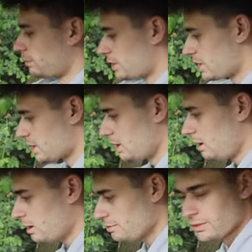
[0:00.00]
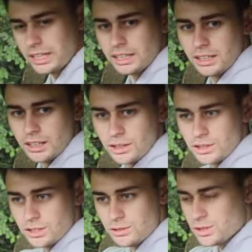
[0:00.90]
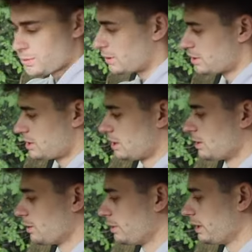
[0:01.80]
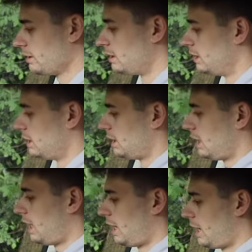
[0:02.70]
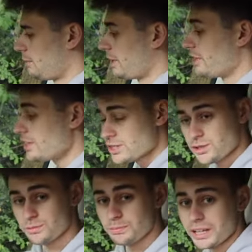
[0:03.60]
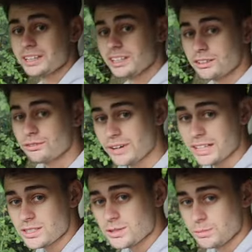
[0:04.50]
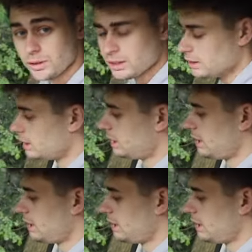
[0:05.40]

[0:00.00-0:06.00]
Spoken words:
which is a lovely two-spoke steering wheel. And this, being the advanced model,